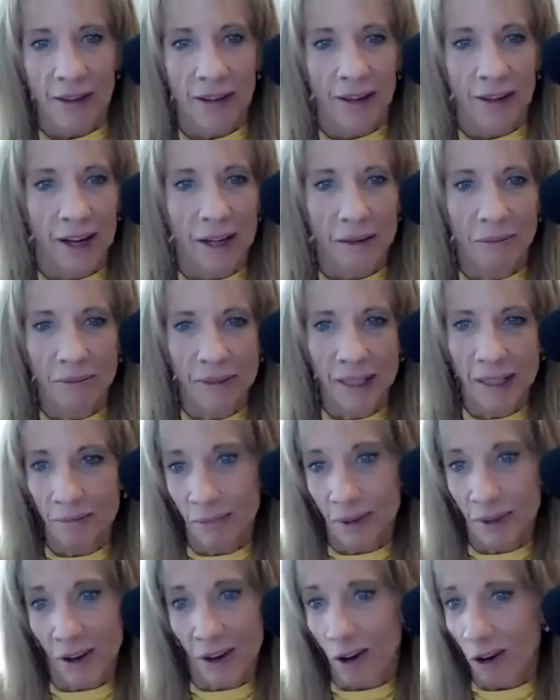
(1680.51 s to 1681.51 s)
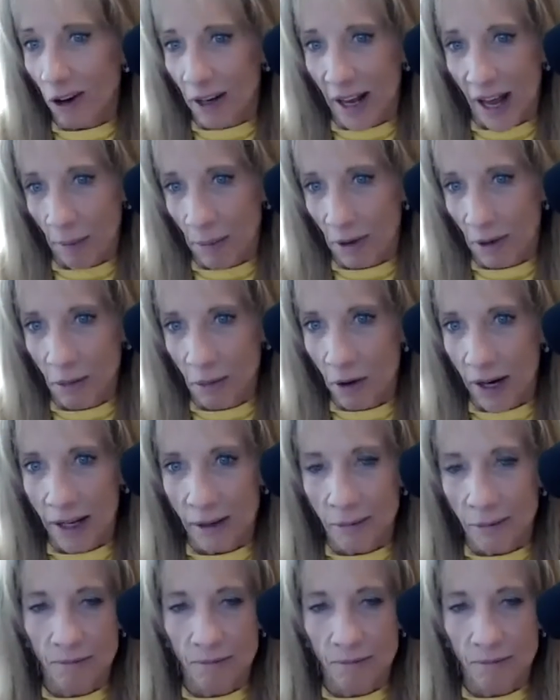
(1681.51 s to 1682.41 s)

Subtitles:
but a hard habit to break.